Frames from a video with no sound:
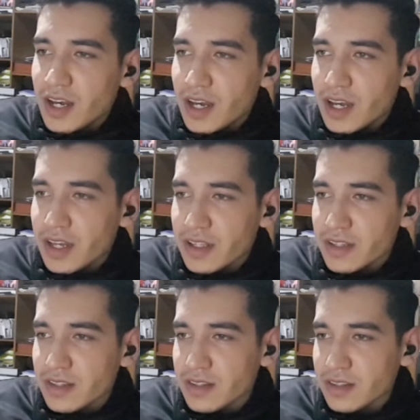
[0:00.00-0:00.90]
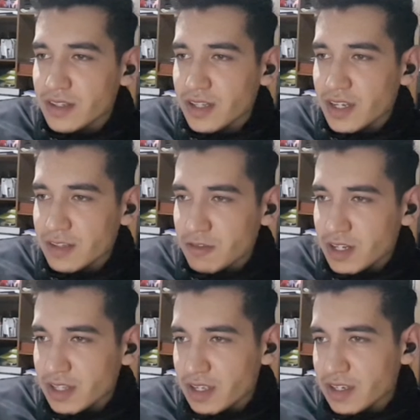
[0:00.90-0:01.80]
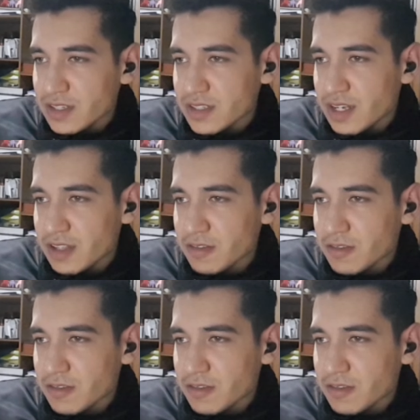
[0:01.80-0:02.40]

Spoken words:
And the last one is that